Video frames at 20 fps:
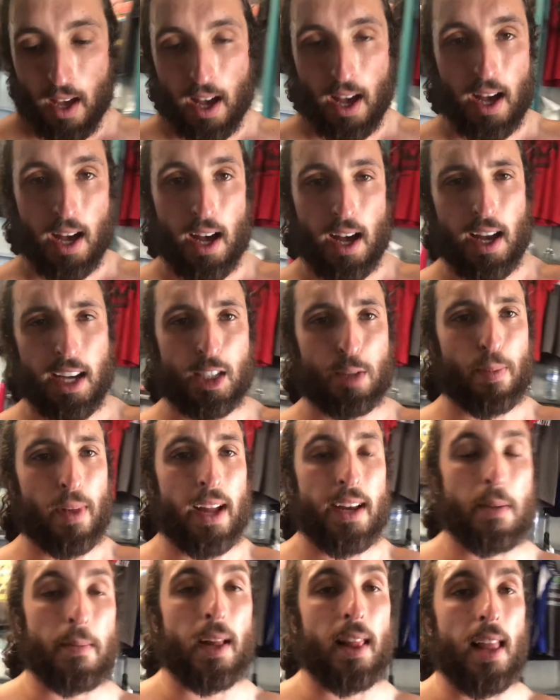I
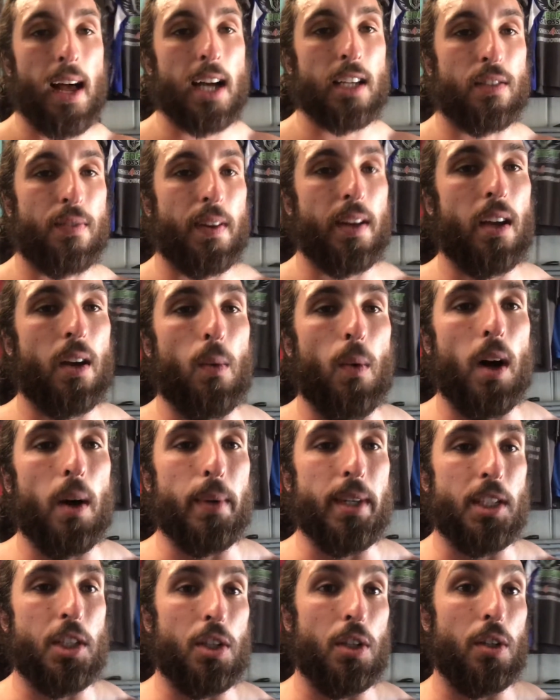explained in my last video why
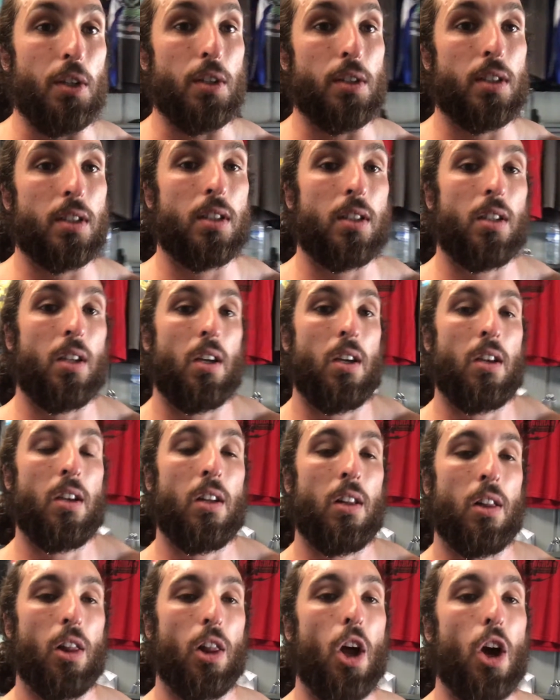we choose
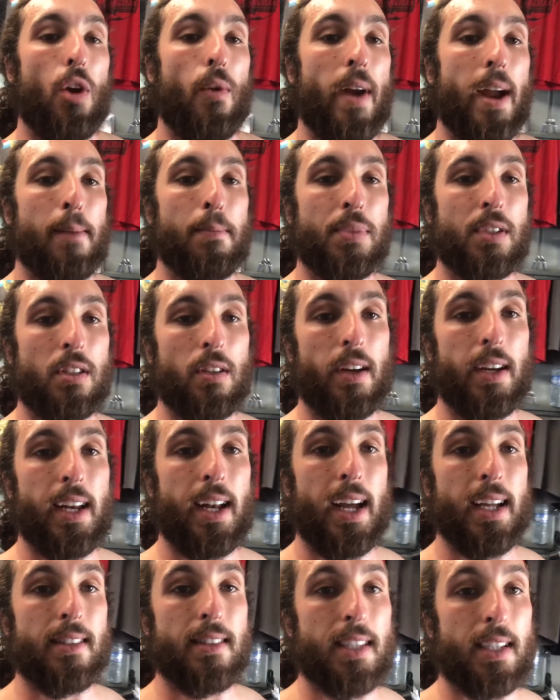low reps, so I did
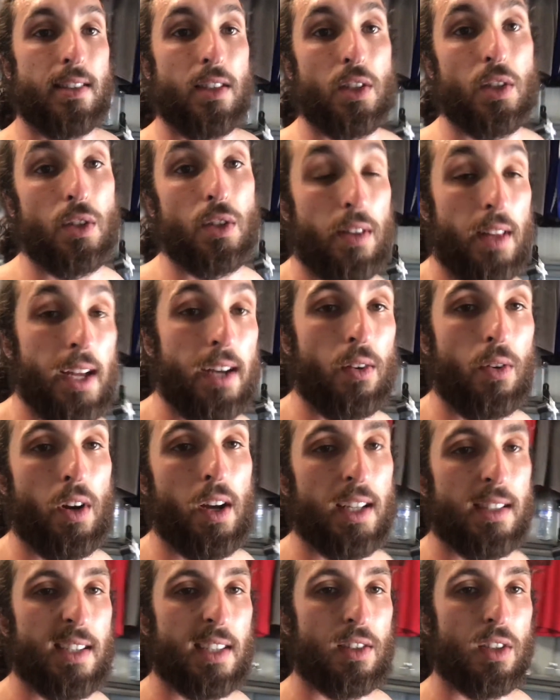8 sets of then, or
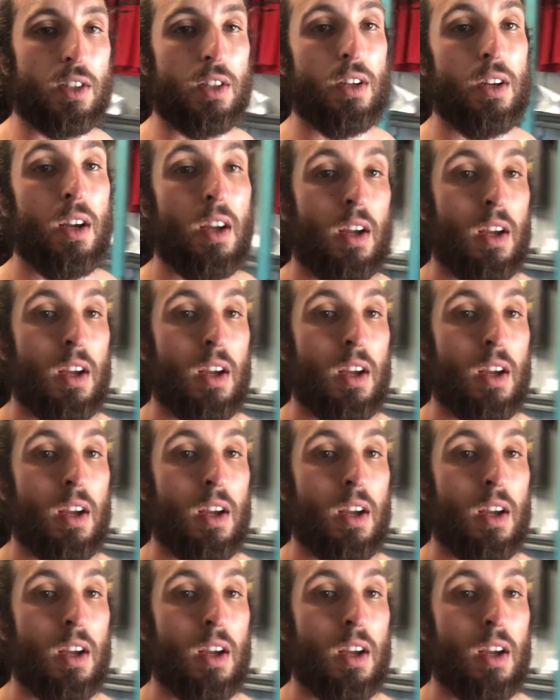9 sets of 2.